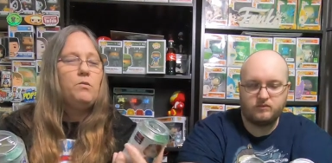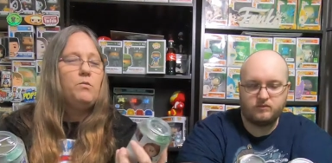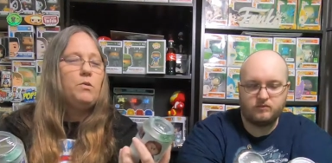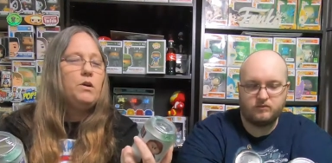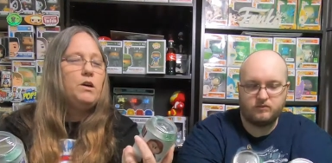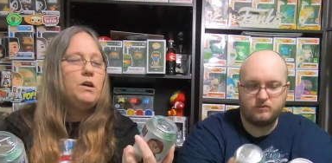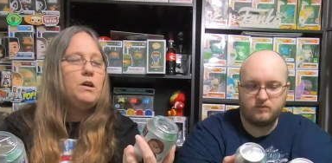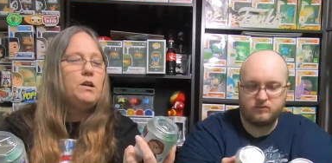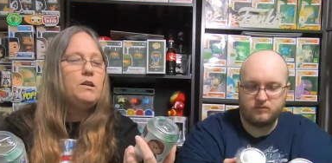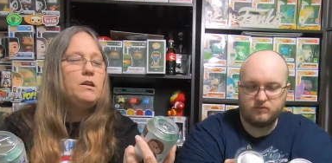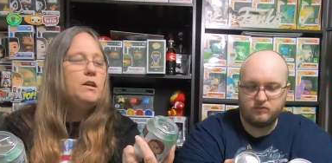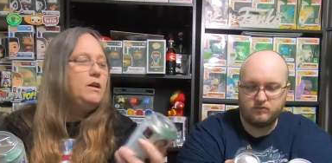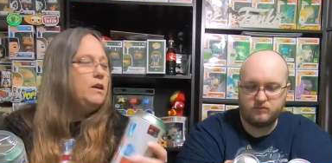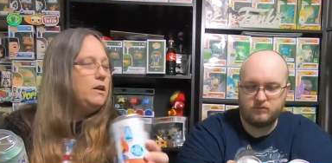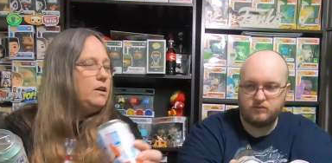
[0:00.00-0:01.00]
Speaker 1: a 1
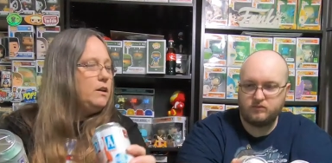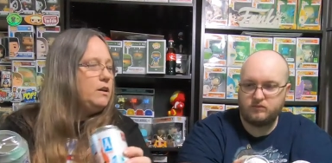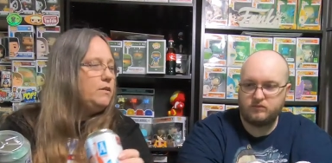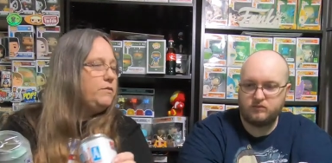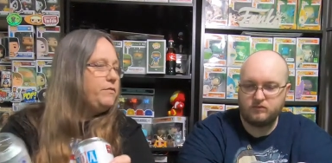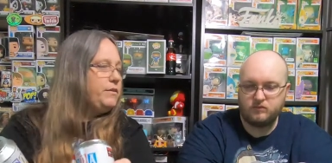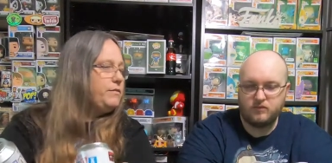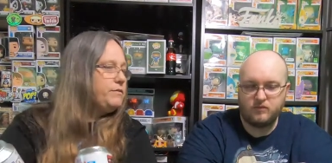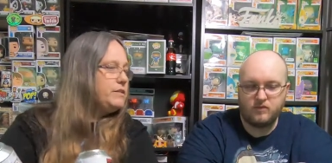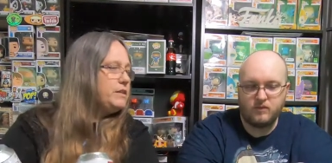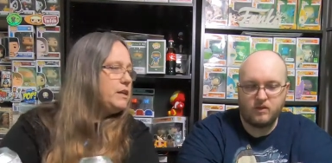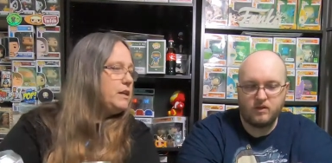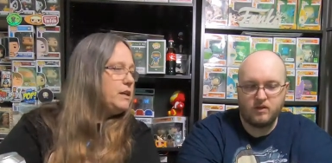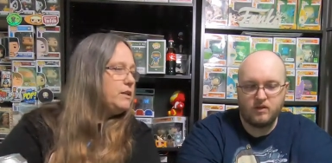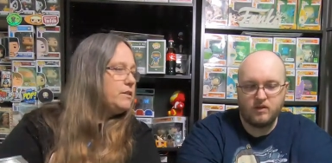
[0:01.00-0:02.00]
in
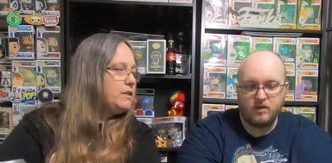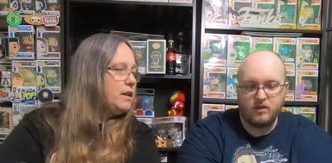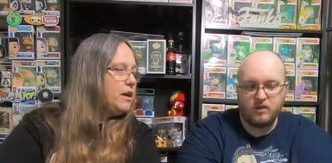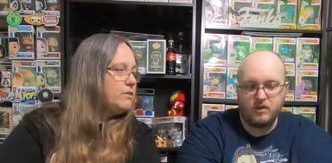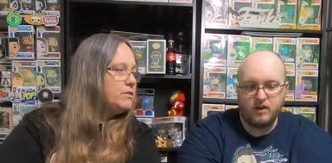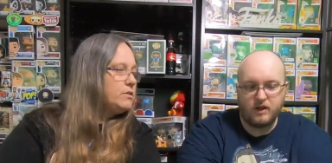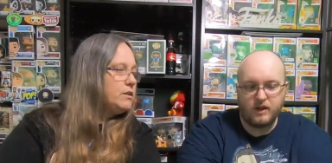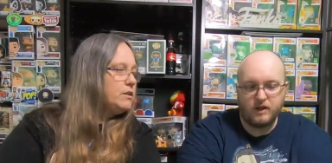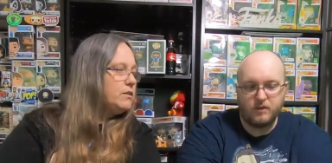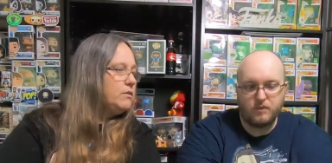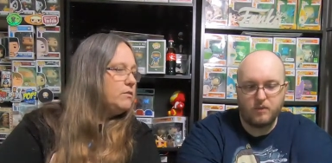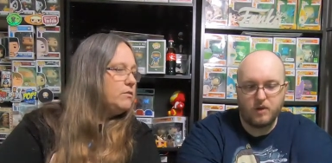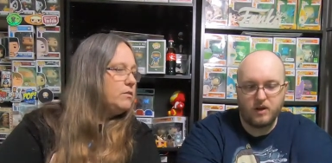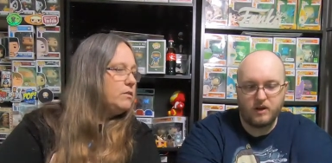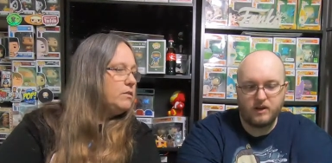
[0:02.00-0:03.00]
15,000. I
Speaker 2: got a
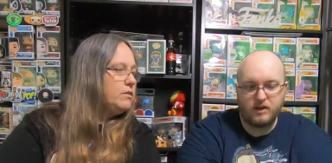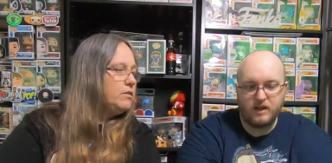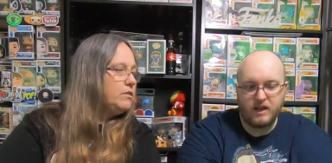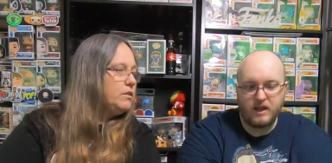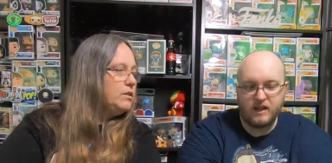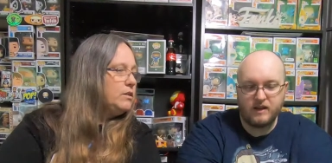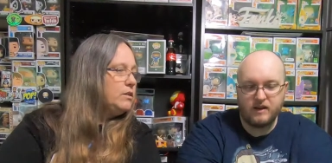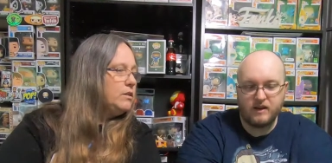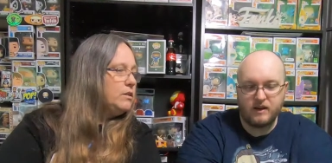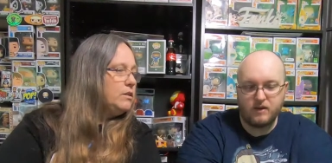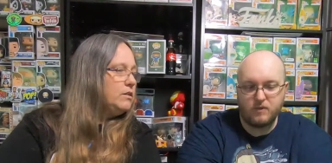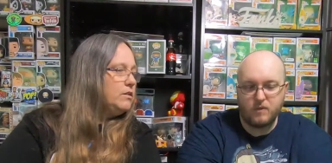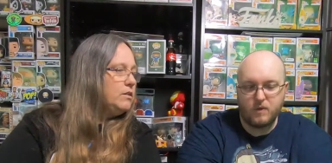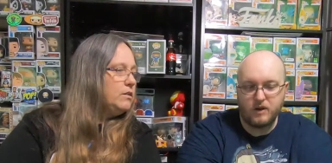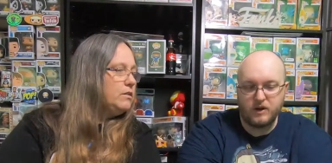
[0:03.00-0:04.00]
1 in 10 and
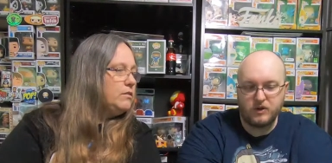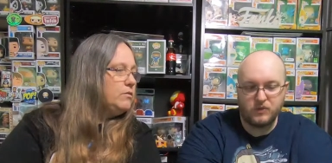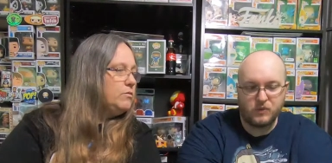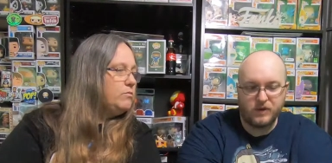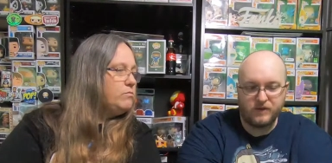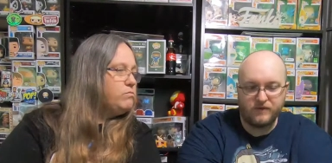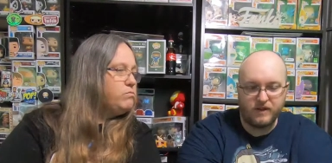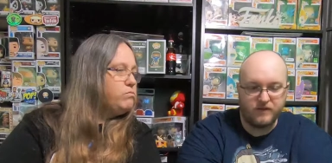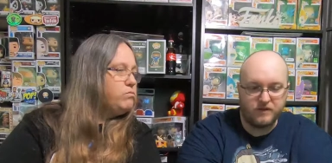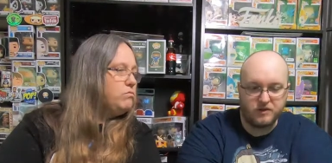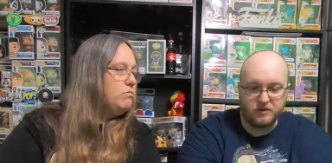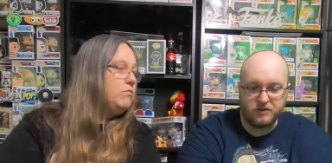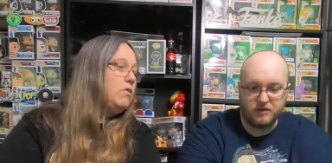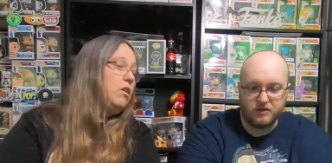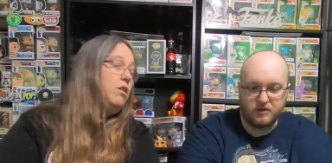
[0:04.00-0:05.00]
a 1 in
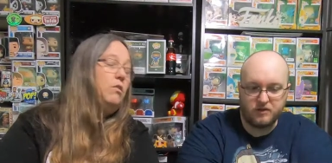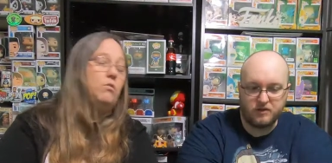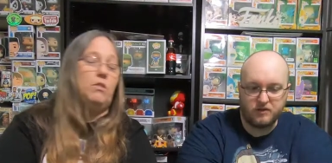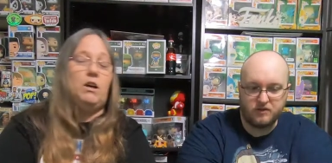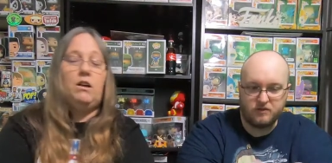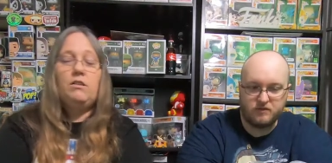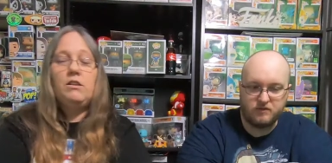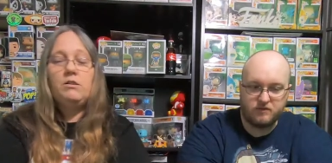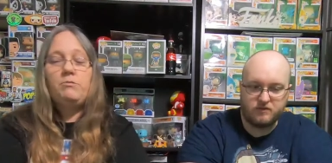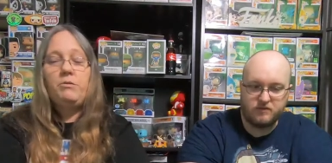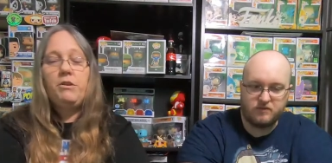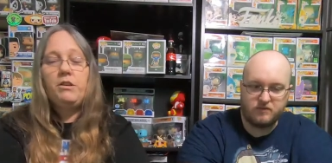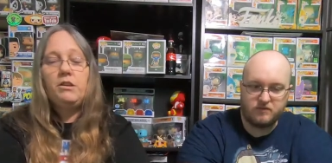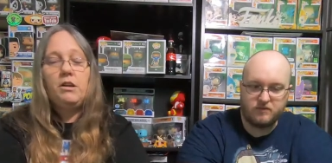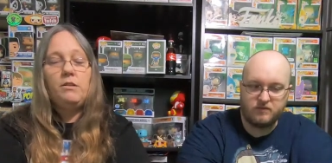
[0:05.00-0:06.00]
2,500.
Speaker 1: Oh, wow. That's
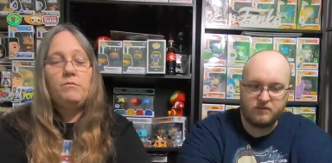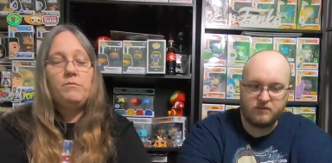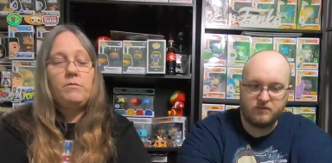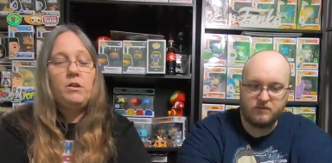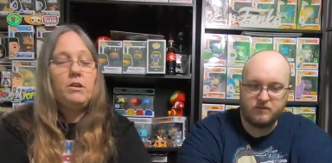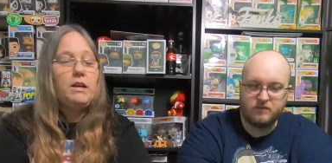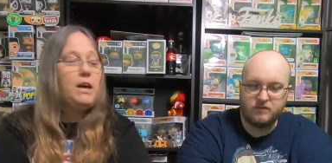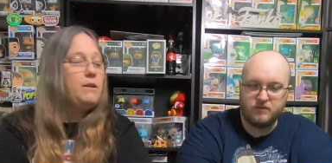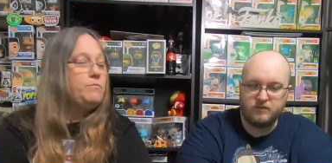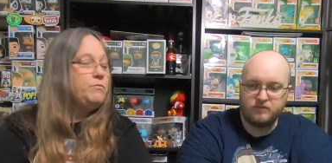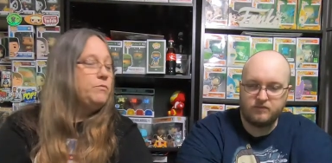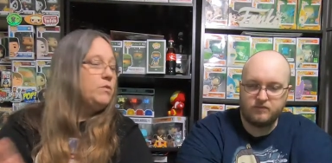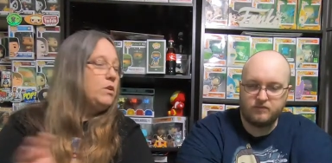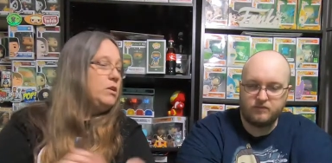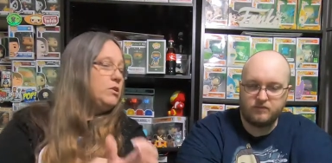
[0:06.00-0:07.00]
pretty good. Okay.
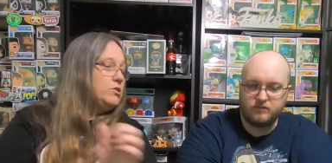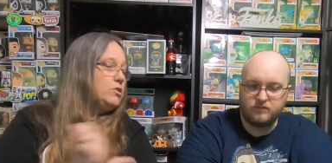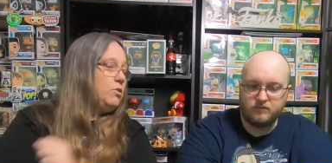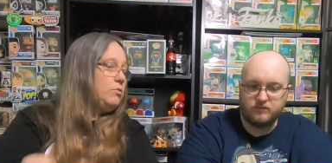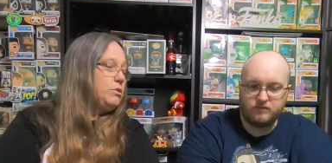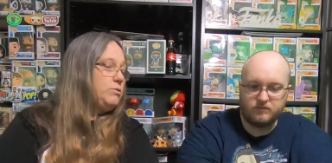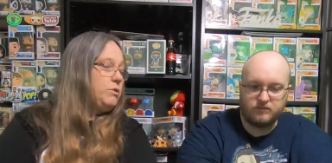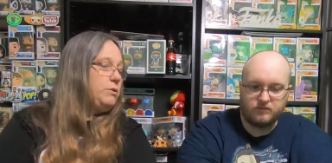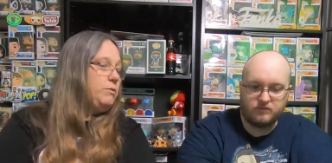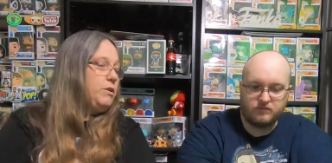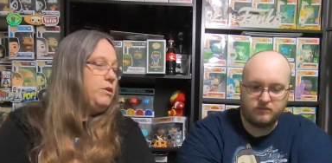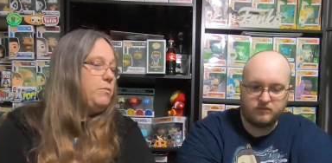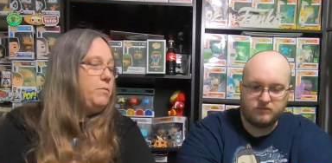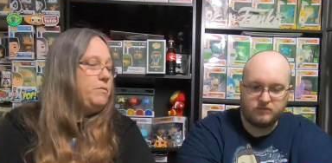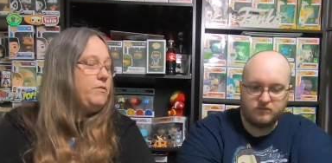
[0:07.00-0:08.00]
So which one do you
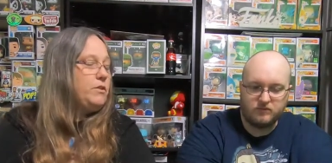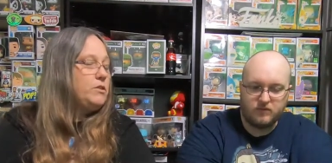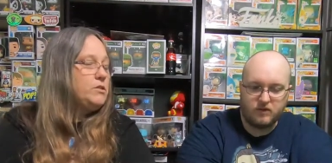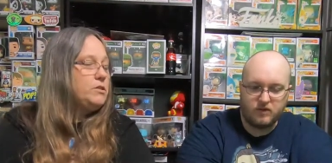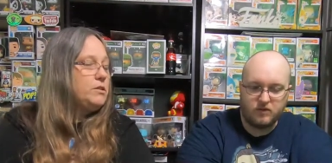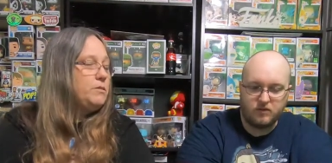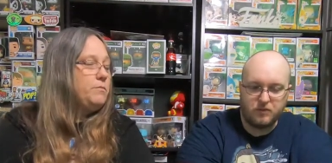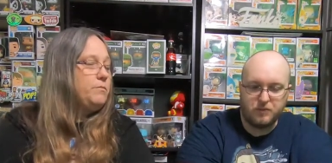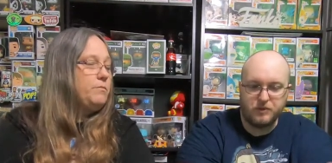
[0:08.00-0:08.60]
want to open 1st i